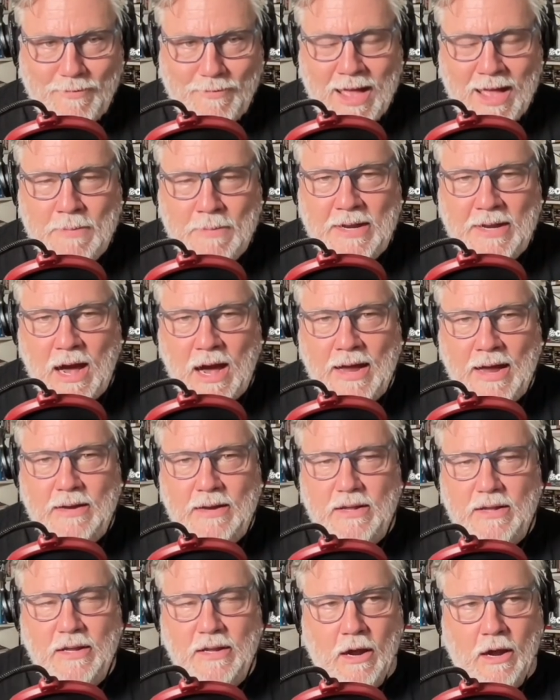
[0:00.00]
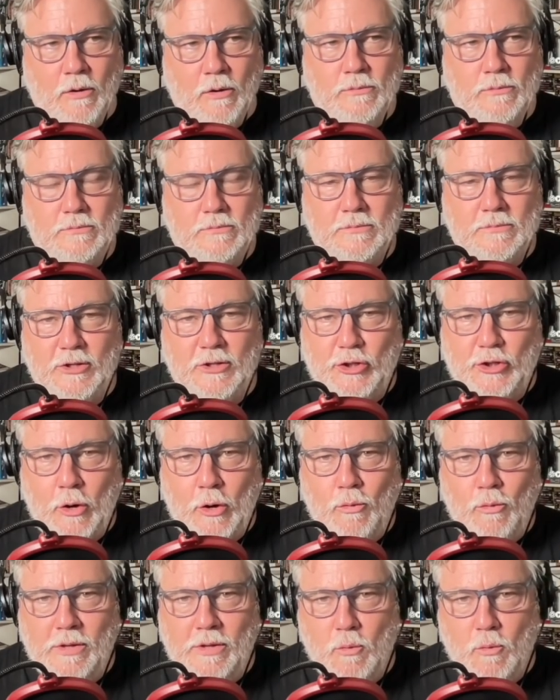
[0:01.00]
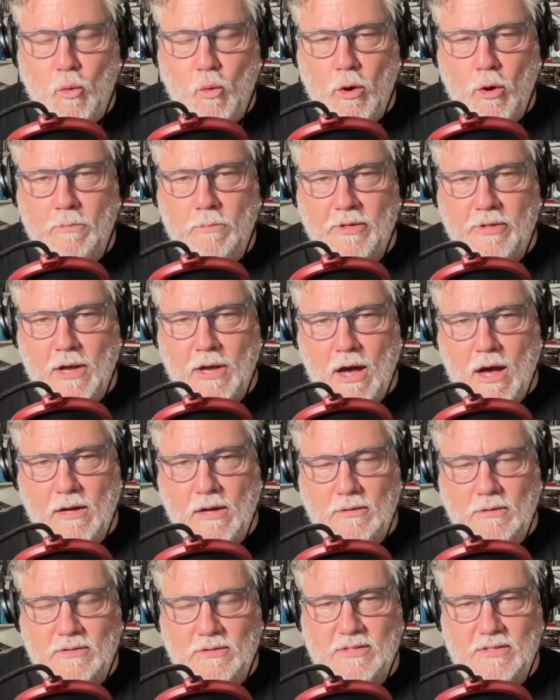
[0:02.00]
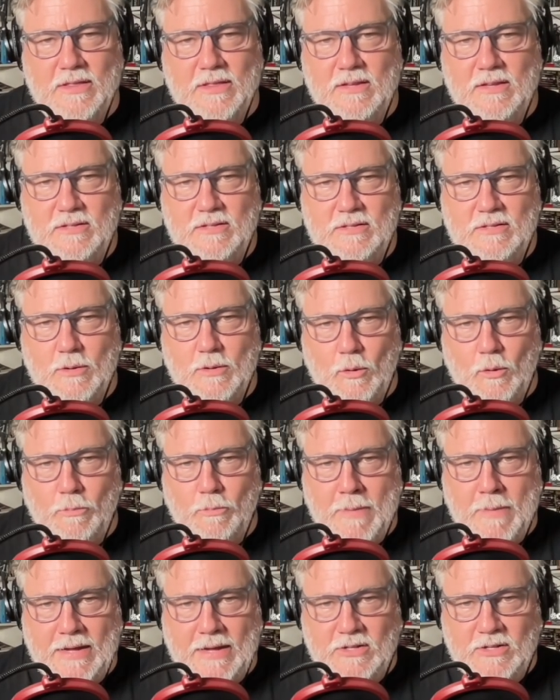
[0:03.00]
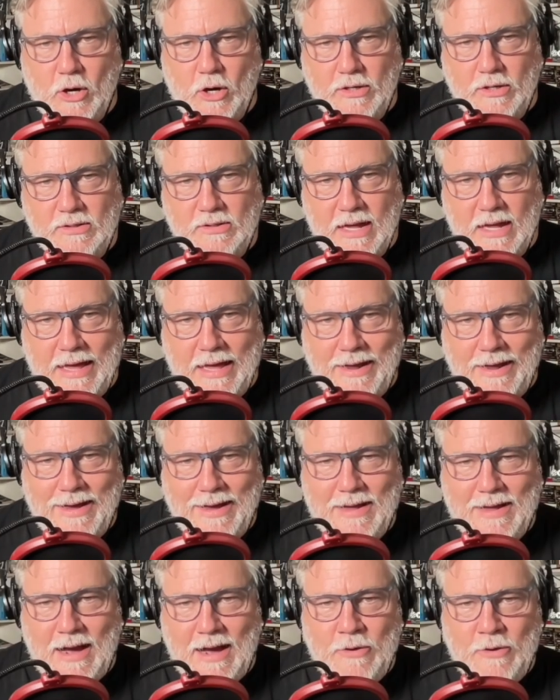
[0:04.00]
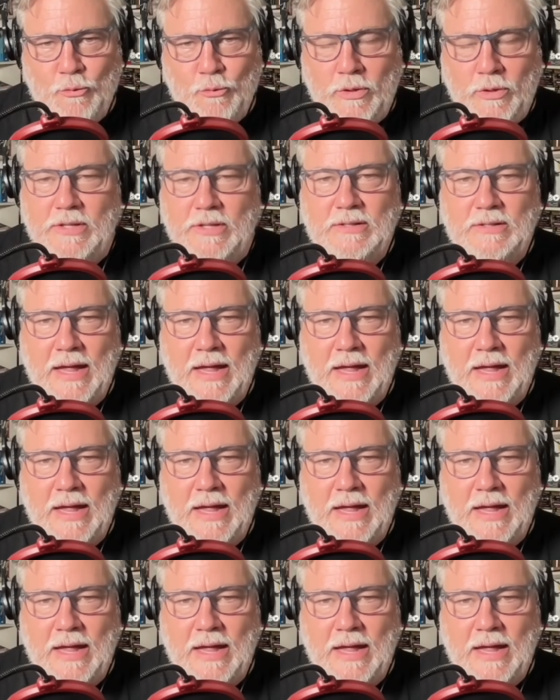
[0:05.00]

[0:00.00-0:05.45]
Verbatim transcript: I mean, you know, the show really warmed the cockles in this old man's heart. And I really